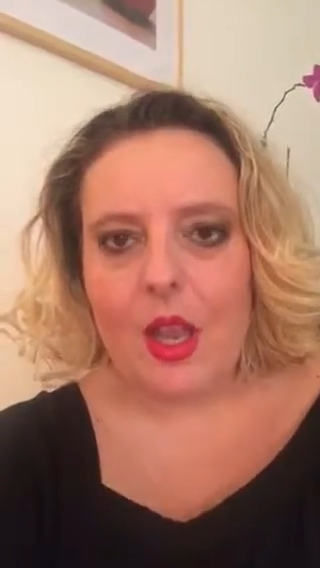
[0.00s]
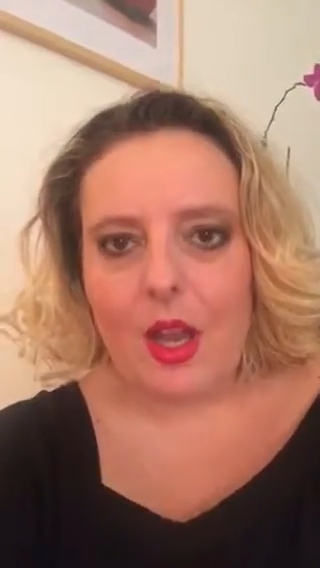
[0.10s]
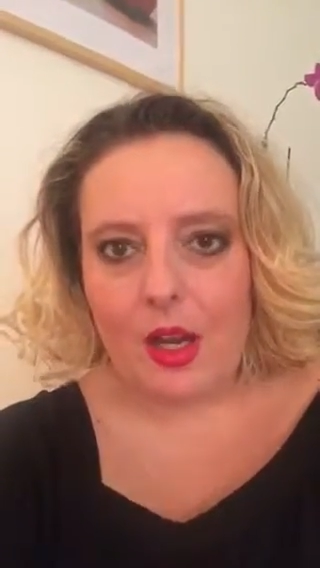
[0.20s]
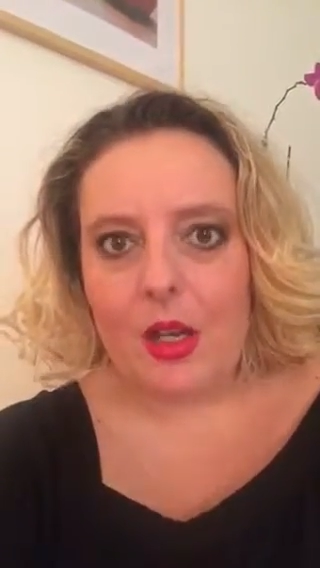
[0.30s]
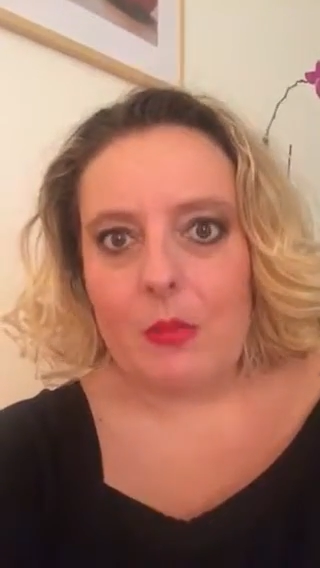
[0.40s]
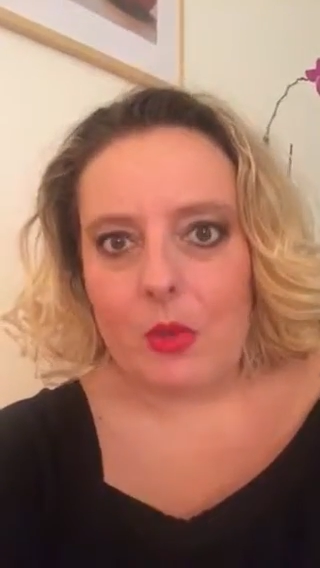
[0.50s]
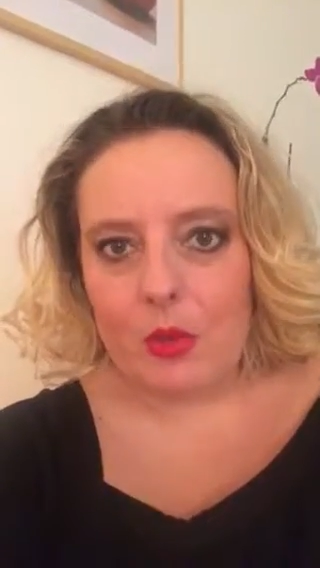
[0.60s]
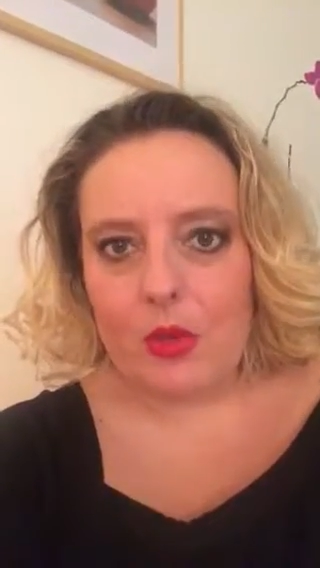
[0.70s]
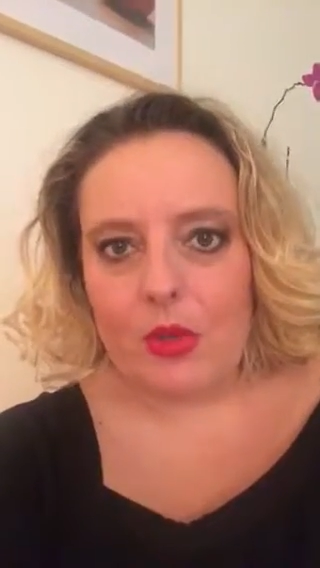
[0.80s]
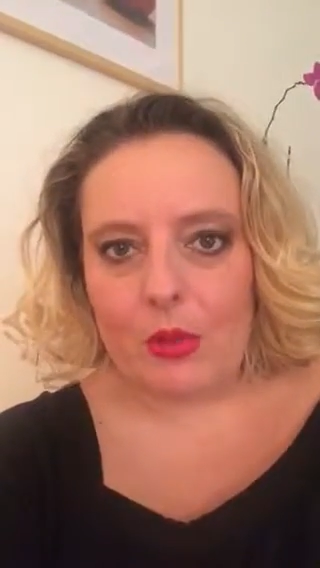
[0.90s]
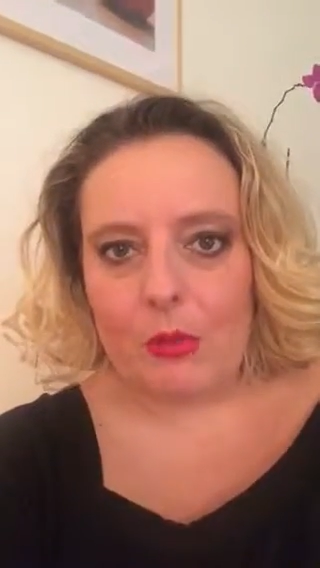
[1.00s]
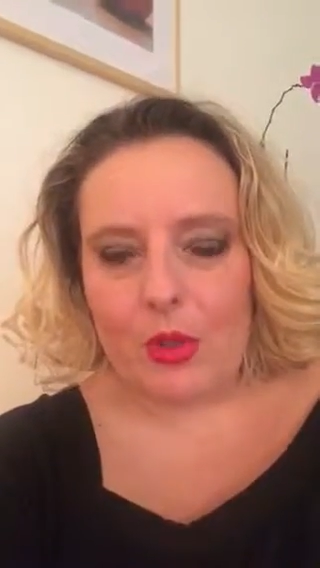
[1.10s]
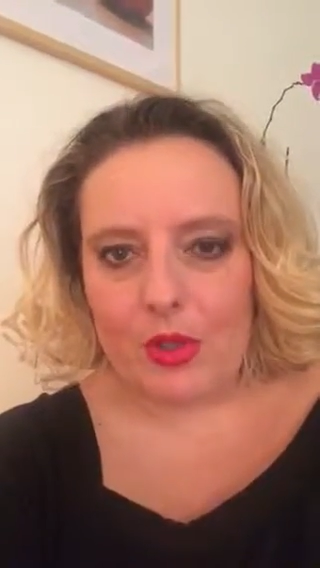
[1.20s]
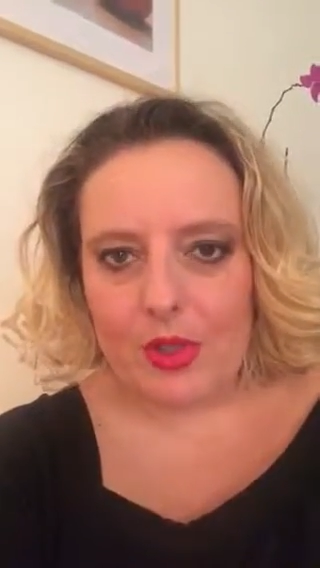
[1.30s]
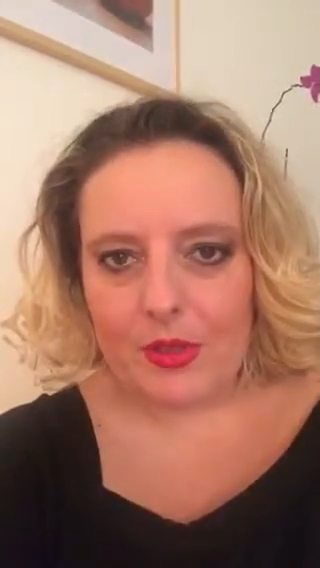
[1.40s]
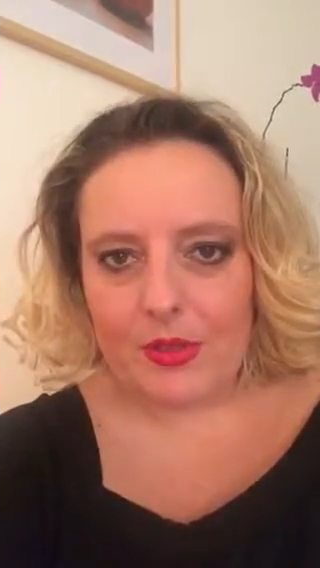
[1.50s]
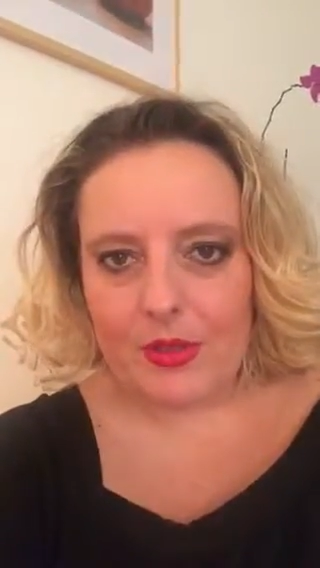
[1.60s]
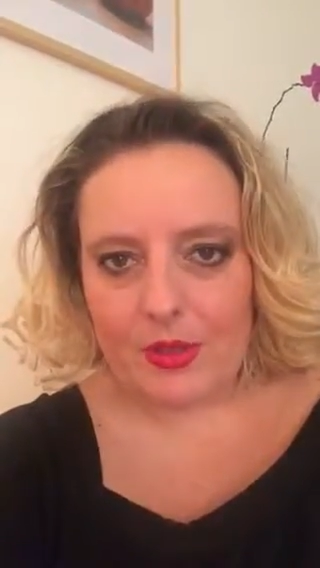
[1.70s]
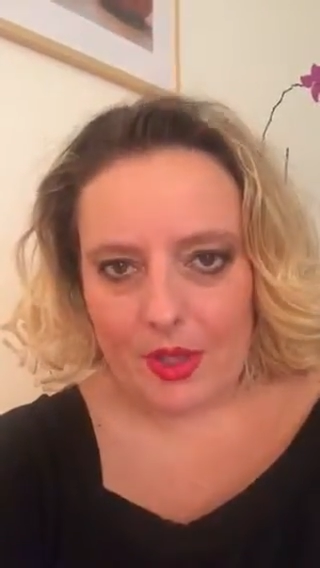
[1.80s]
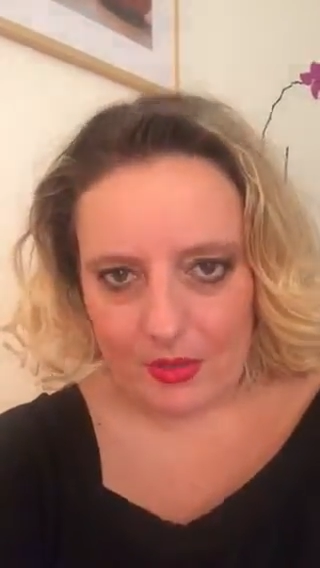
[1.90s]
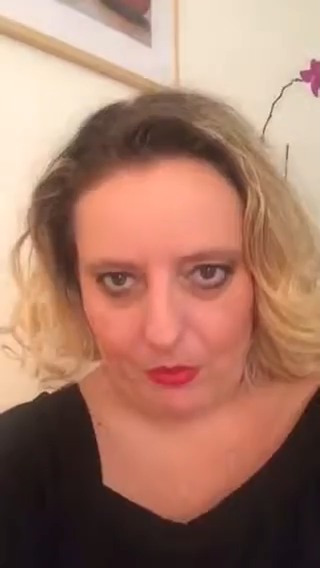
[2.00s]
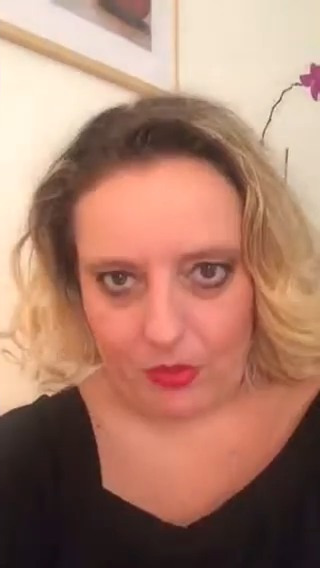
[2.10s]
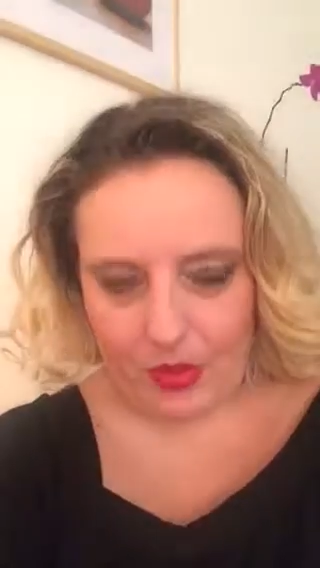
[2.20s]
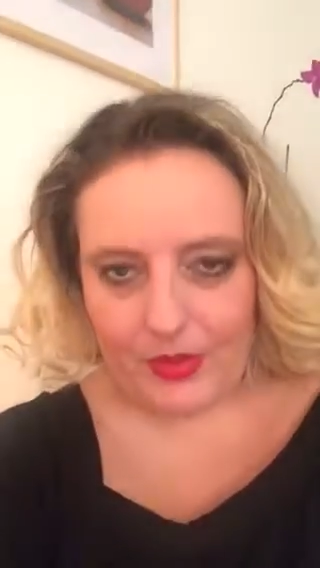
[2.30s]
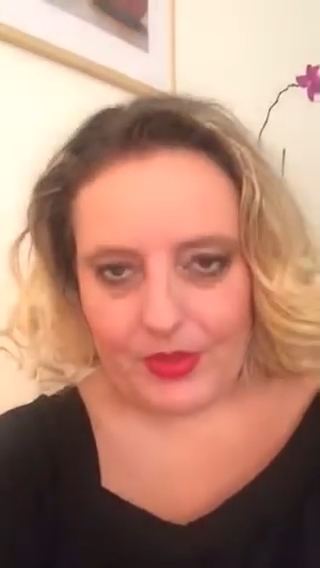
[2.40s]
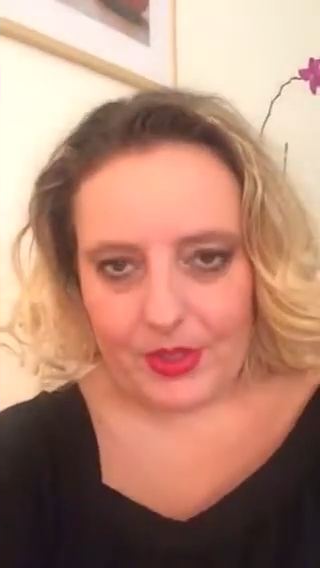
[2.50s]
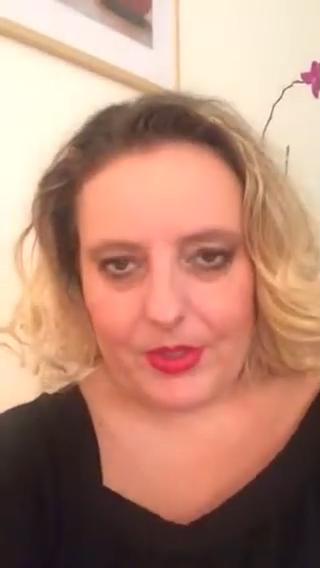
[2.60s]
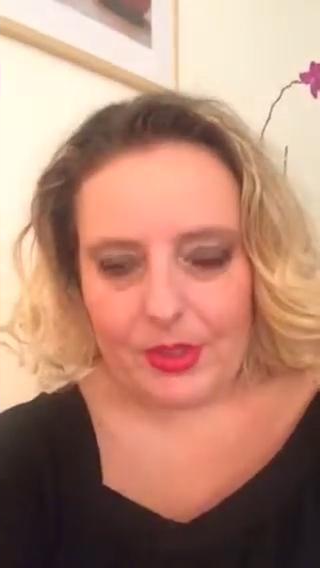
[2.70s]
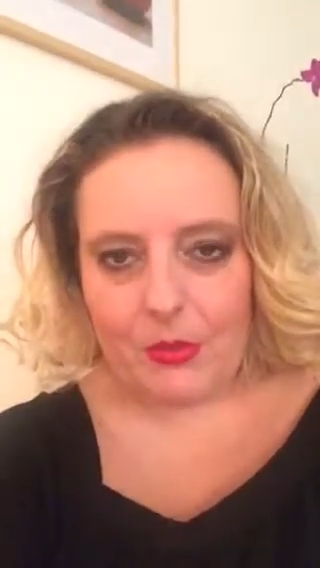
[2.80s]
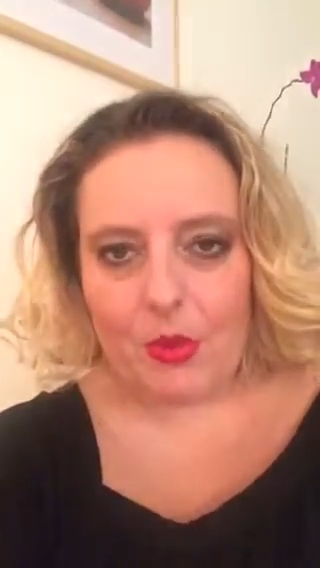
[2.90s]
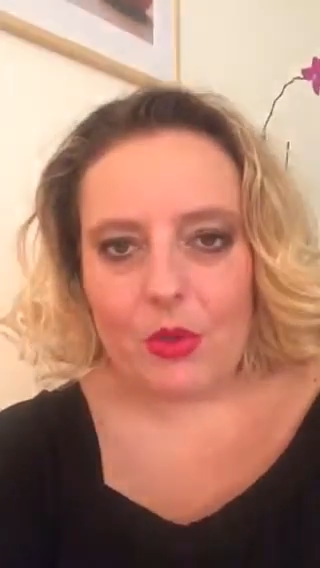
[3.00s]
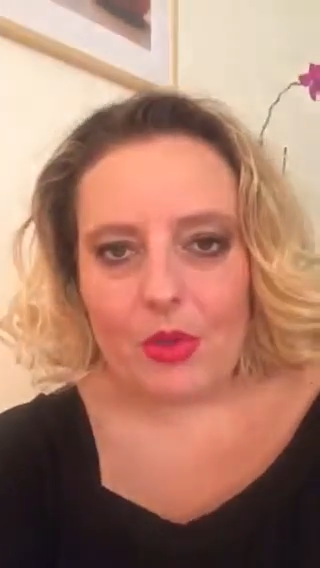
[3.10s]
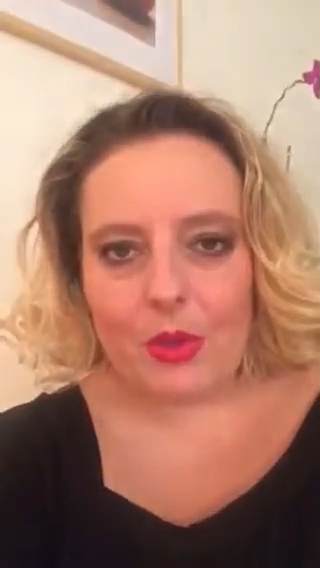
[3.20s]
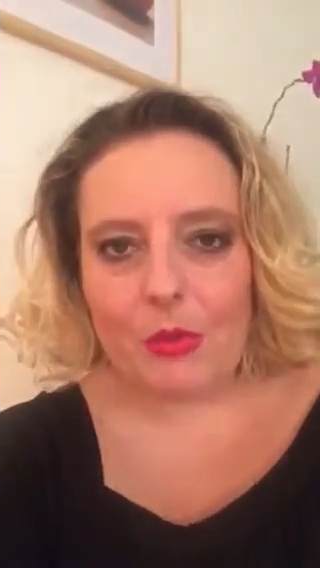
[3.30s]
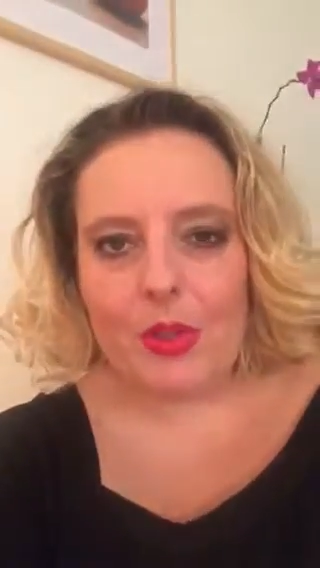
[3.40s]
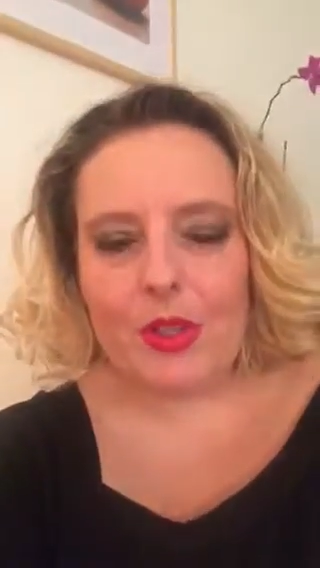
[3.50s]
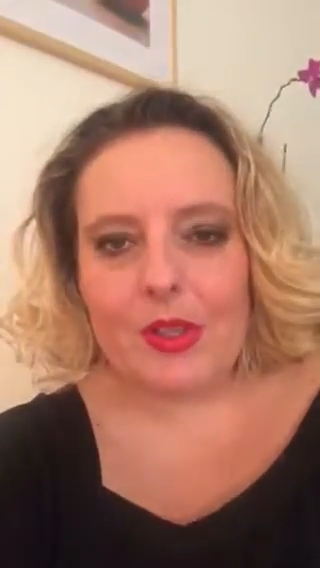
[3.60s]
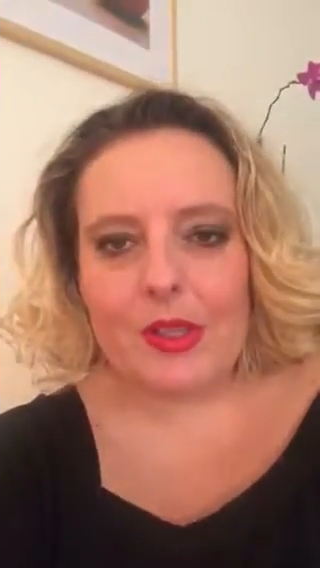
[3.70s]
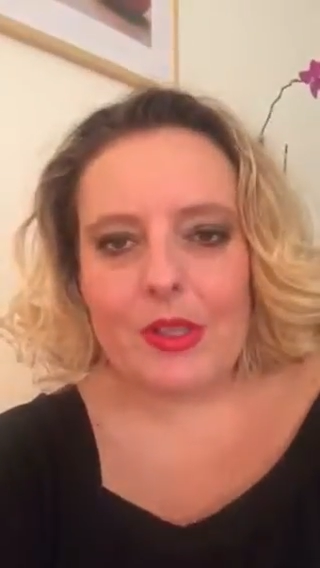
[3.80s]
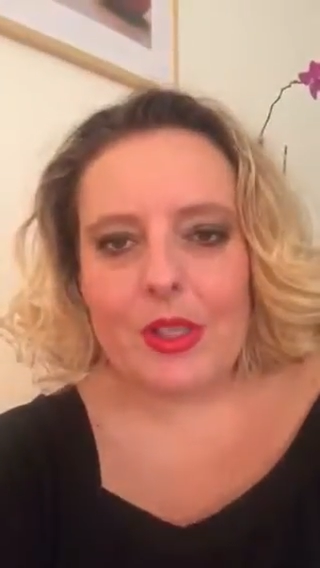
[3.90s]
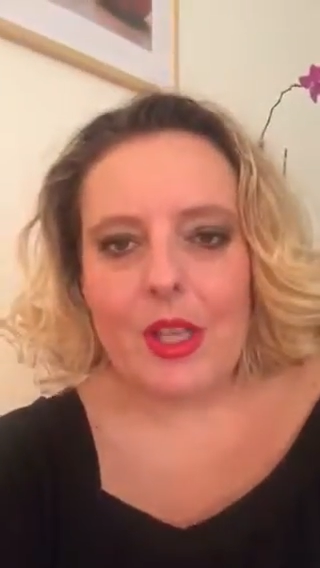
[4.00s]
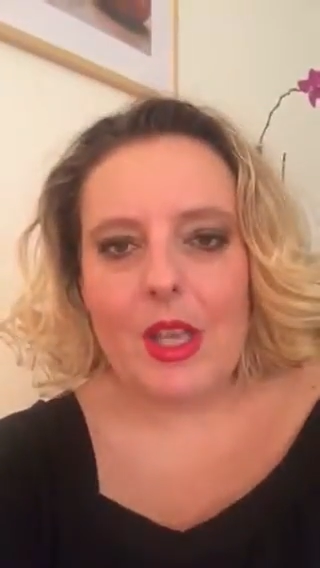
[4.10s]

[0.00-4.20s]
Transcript: are emotional burdens, unprocessed emotional burdens.